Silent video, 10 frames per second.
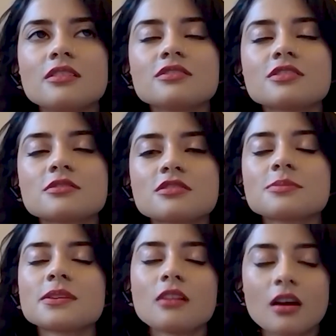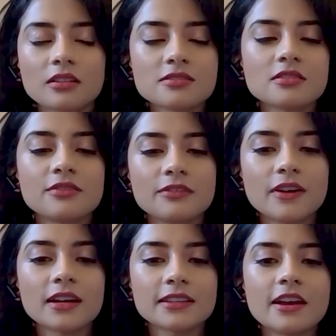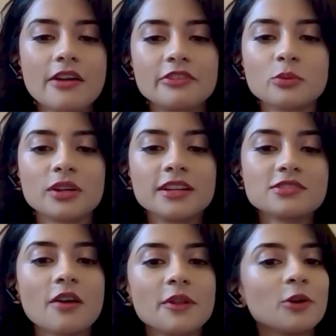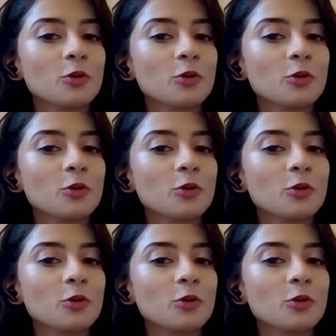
just being cognizant of the fact that everyone is on their